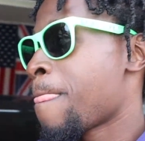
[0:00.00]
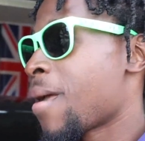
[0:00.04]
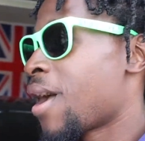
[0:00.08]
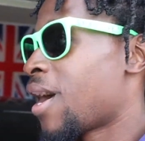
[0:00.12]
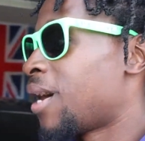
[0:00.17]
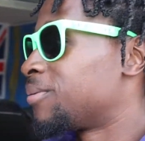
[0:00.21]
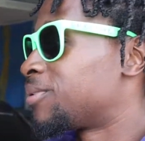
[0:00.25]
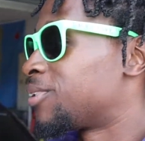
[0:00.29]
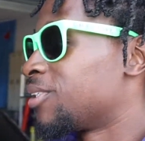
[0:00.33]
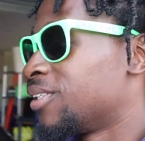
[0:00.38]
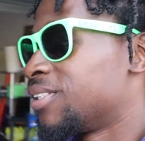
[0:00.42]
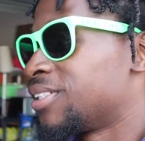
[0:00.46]

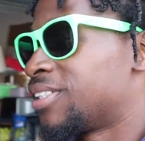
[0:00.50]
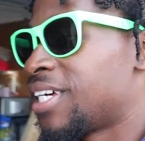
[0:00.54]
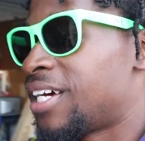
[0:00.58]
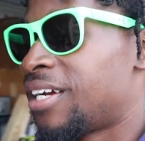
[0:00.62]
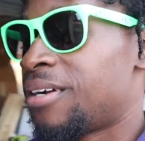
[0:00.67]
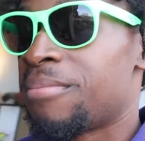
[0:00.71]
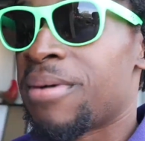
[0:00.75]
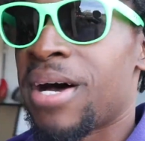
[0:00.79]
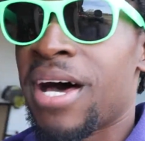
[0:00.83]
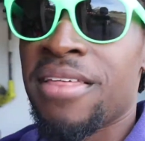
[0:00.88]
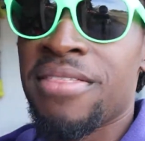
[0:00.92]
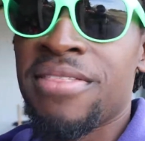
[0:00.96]
I'm so excited
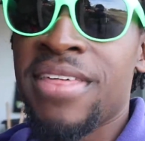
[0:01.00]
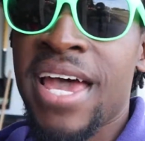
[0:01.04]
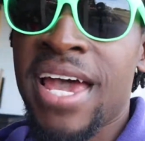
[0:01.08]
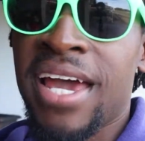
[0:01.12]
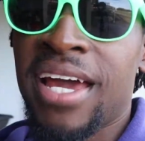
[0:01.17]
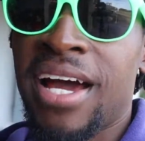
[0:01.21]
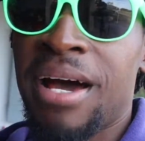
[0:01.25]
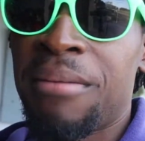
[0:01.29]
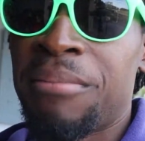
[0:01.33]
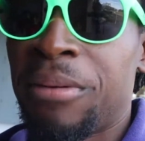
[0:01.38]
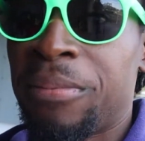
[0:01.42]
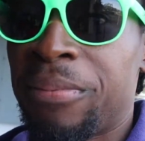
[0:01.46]
about
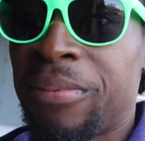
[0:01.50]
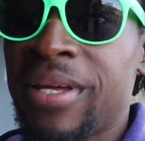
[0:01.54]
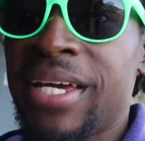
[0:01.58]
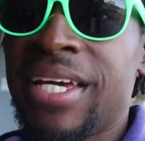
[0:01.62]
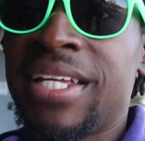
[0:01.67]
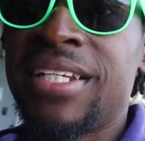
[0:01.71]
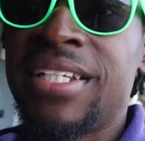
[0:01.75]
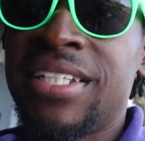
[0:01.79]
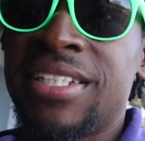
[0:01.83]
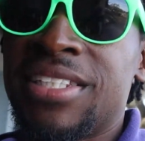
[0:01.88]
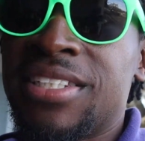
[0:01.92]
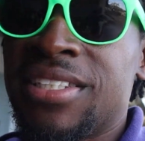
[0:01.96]
that. I'm gonna
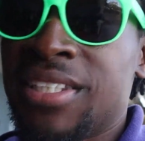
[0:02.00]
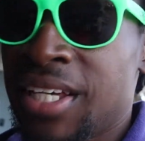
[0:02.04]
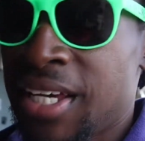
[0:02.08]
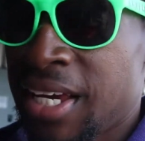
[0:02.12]
plant this